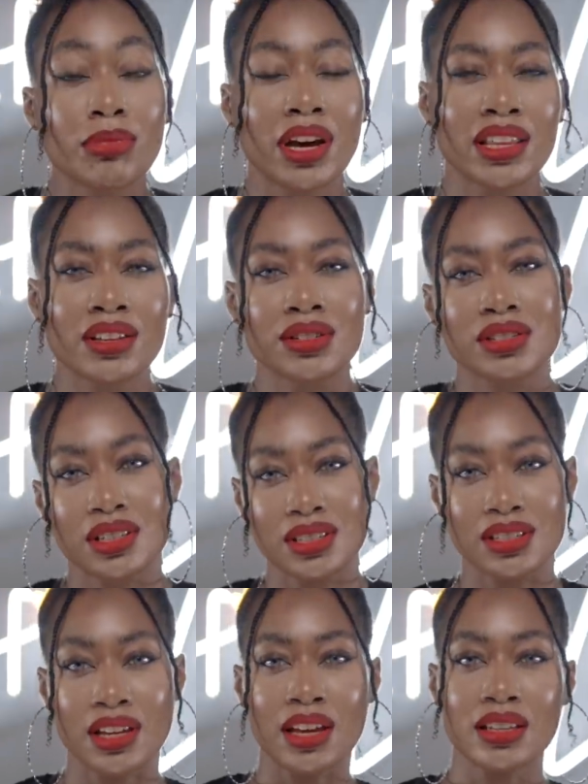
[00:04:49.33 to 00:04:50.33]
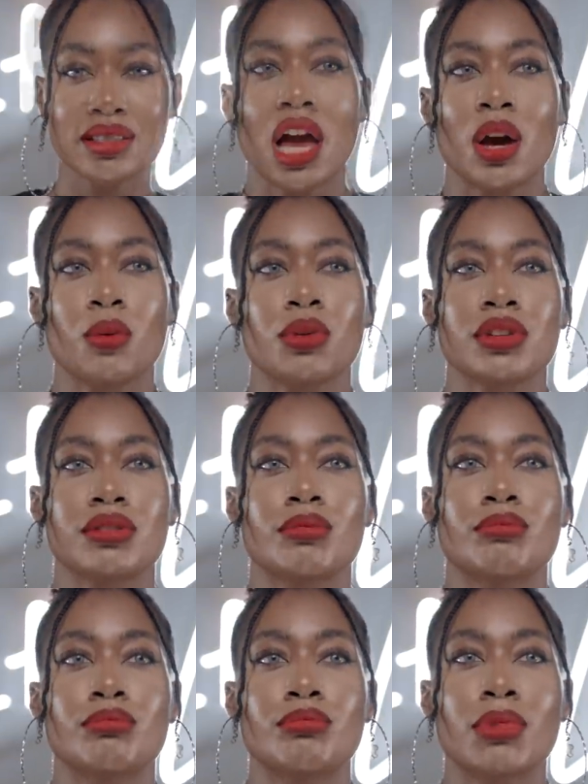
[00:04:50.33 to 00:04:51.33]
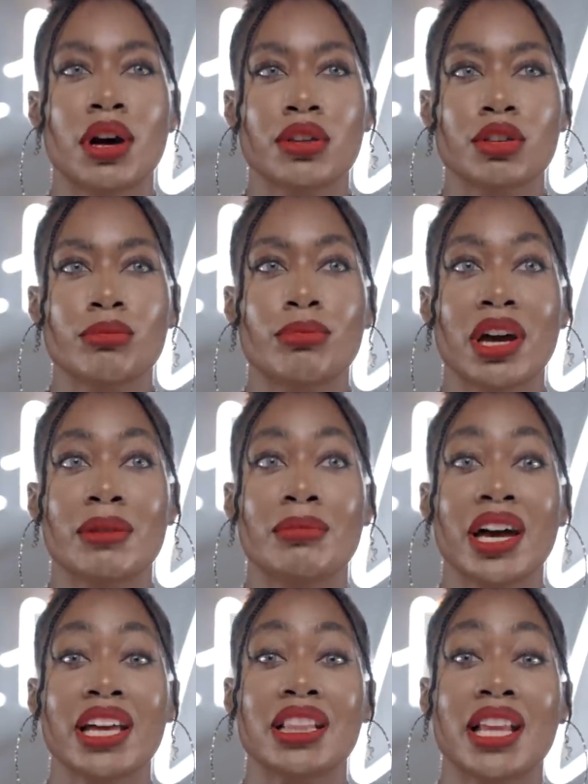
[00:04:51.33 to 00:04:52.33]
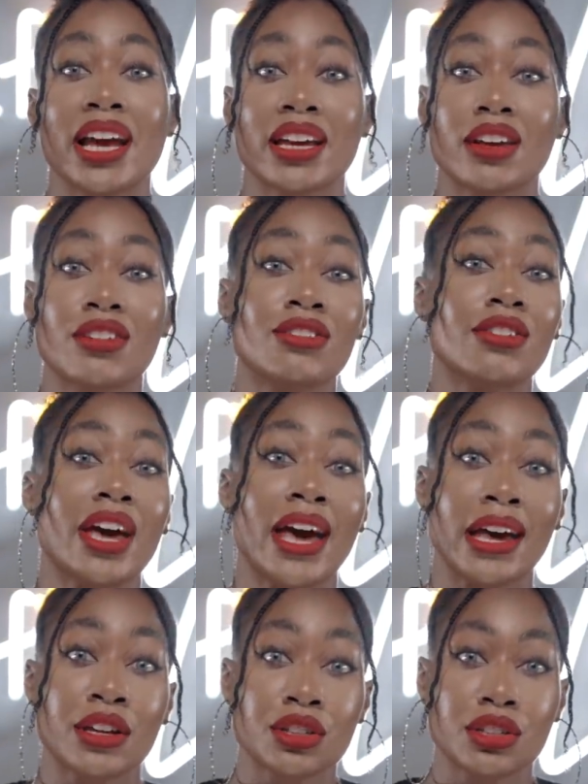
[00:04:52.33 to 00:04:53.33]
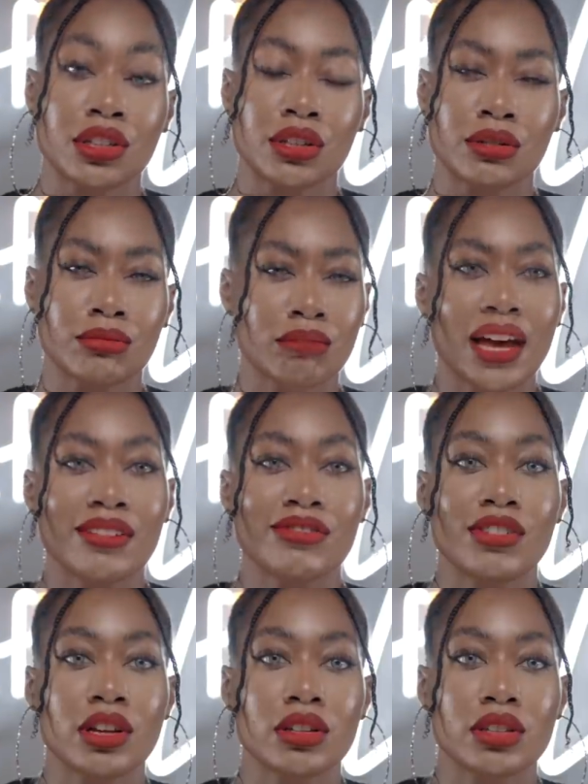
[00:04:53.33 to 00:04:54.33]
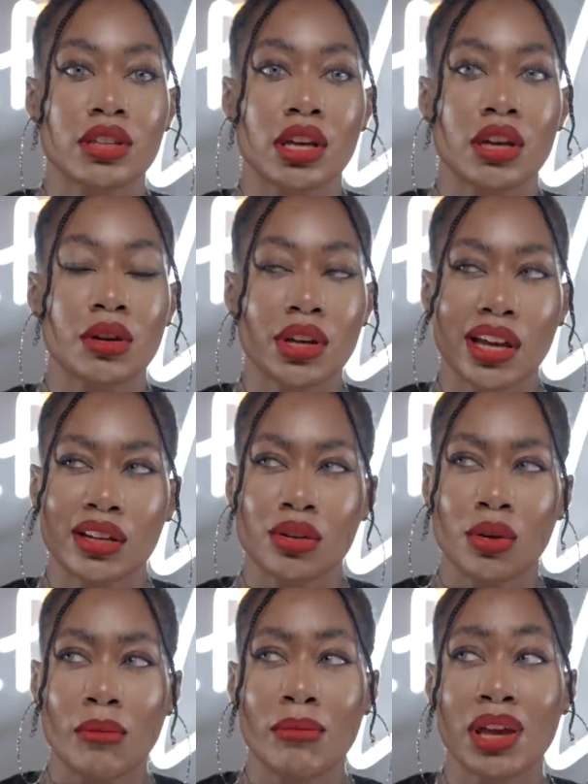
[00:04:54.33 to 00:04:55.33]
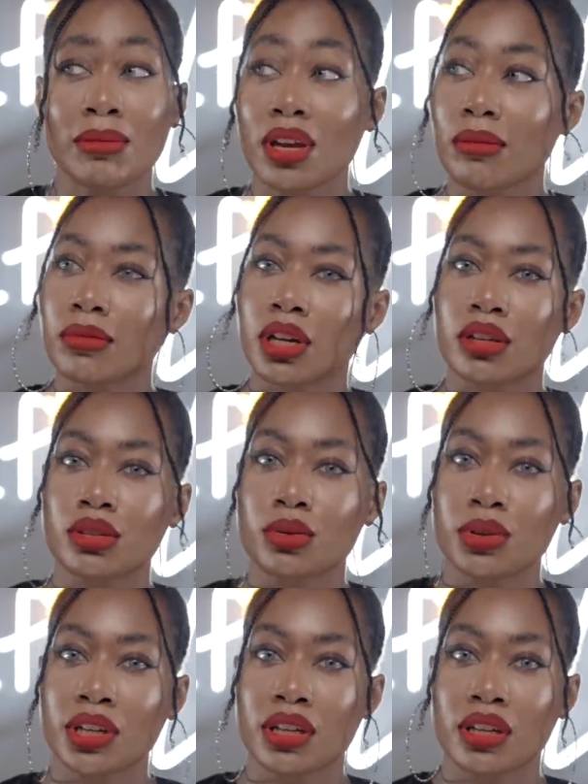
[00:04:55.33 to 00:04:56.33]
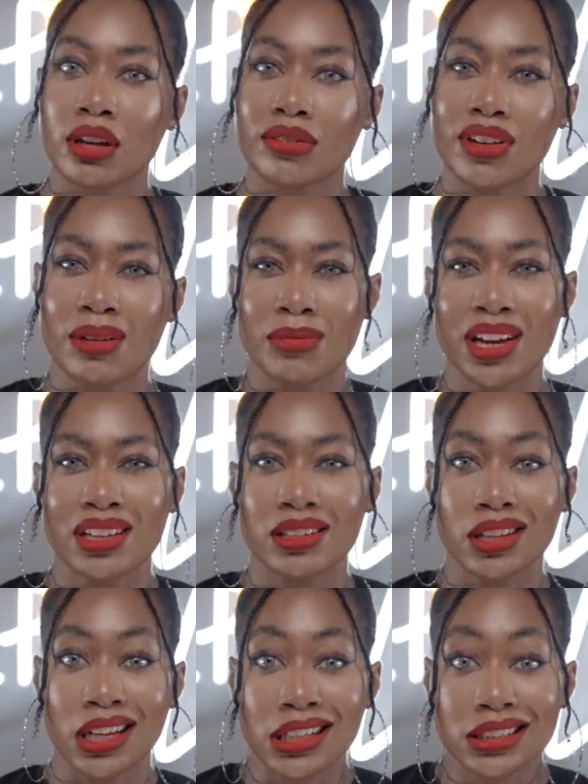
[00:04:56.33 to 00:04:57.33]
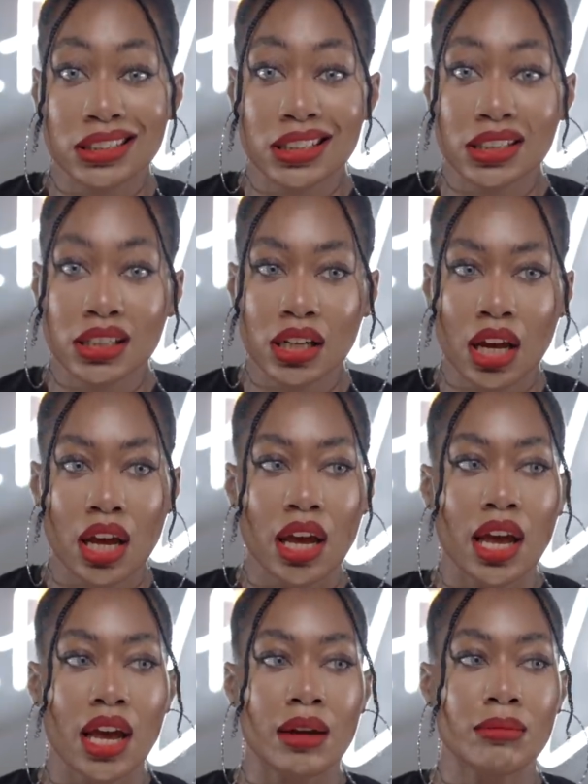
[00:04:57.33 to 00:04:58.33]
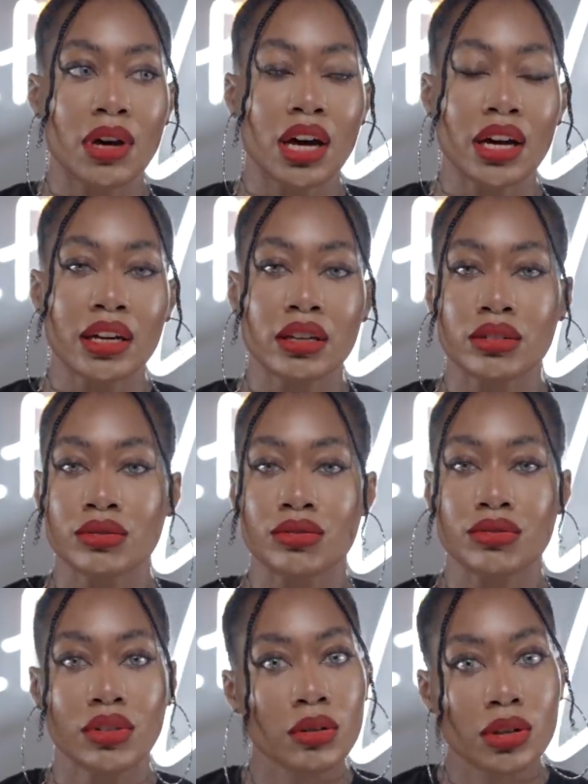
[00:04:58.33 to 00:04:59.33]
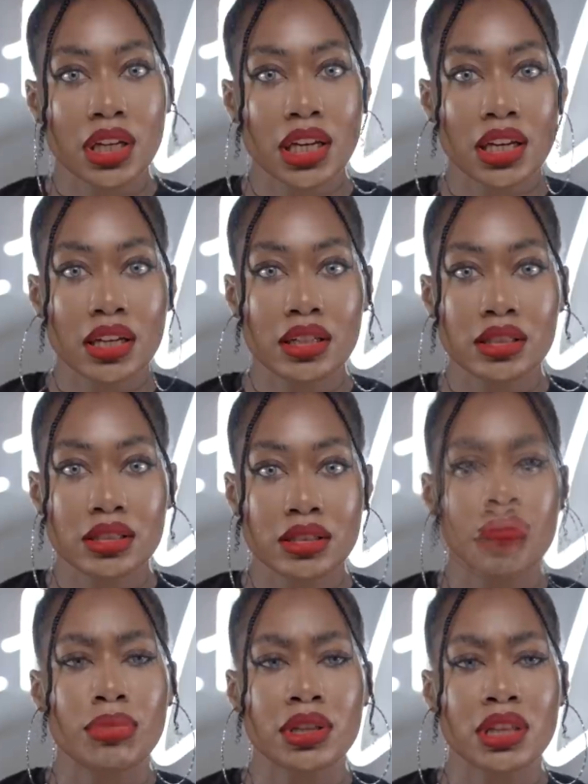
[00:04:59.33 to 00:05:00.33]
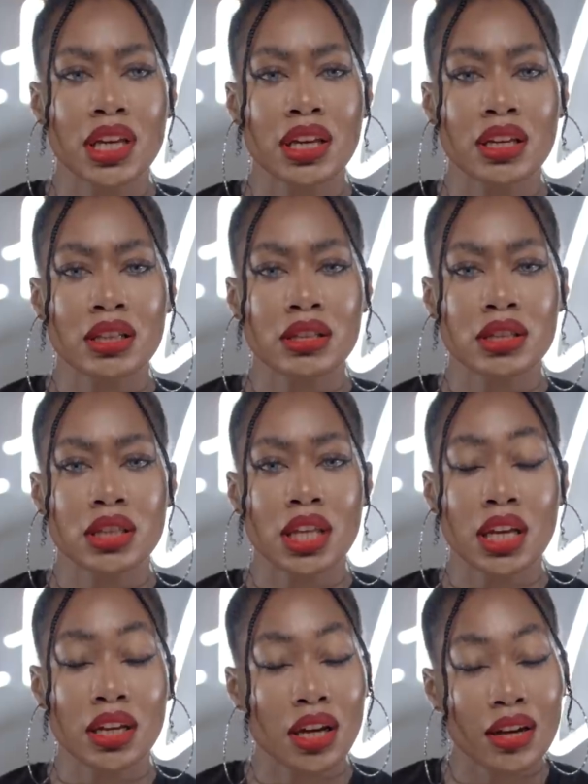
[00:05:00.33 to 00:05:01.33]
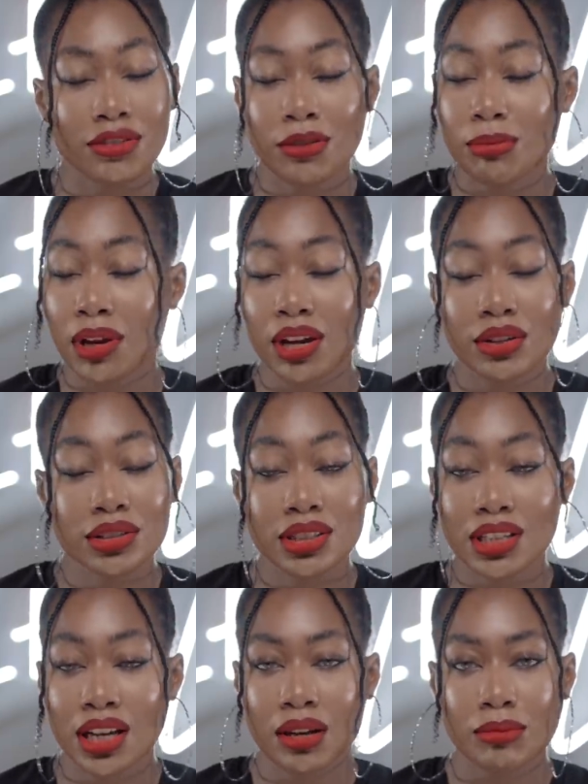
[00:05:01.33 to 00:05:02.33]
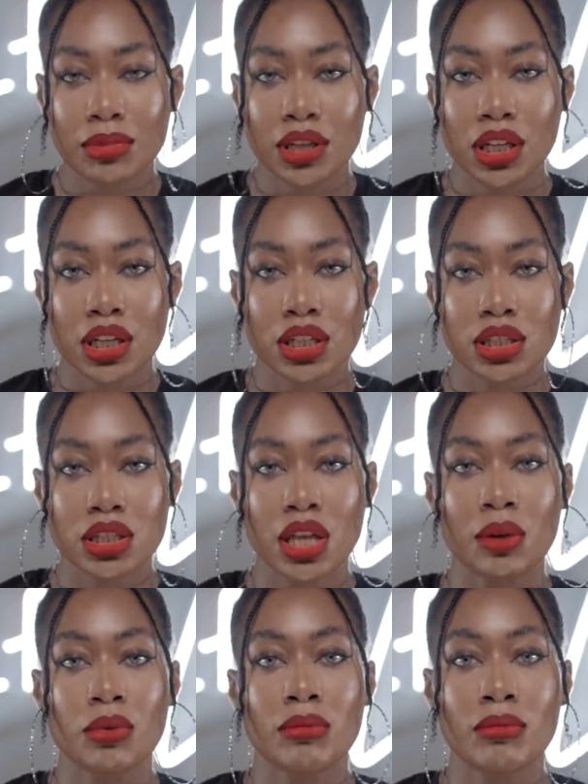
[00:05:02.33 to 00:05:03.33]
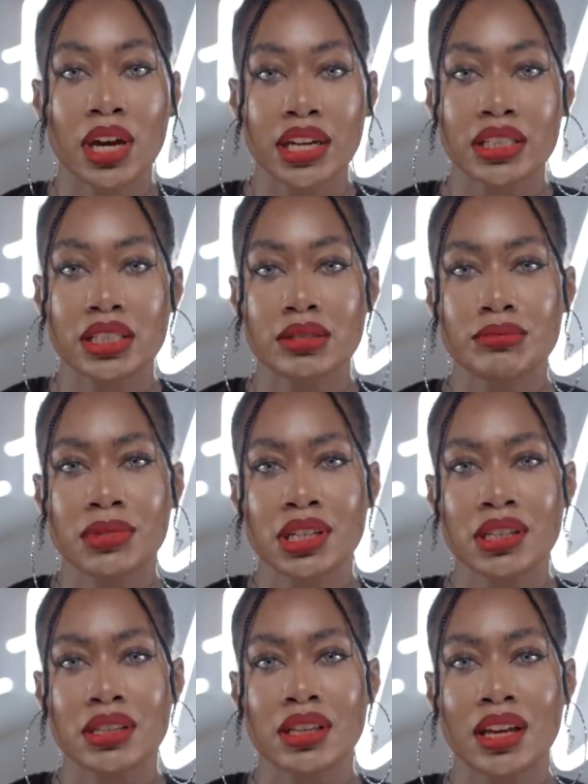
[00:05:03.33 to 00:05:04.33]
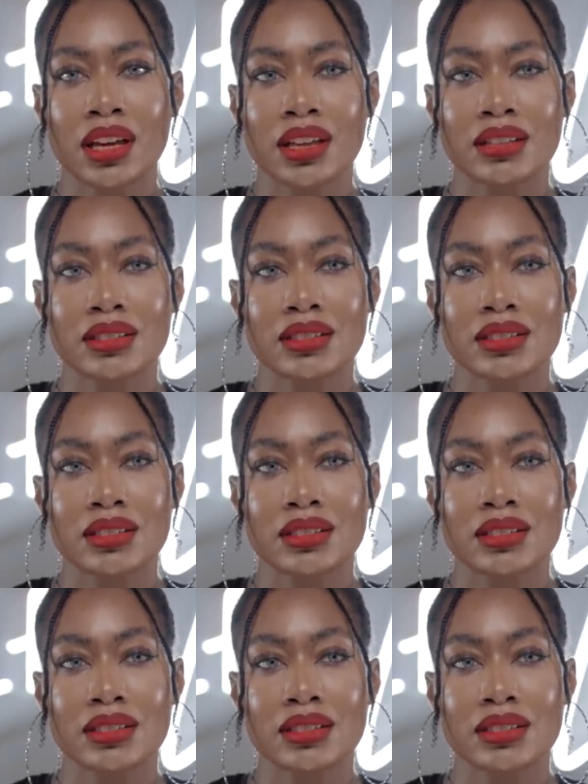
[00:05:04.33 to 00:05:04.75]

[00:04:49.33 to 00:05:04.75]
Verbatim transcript: by their success, I was bothered by my lack of action. I felt that, okay, you know what, maybe I'm not doing enough. Am I lazy? Am I unfocused? But then thank God for parents again because they reminded me that,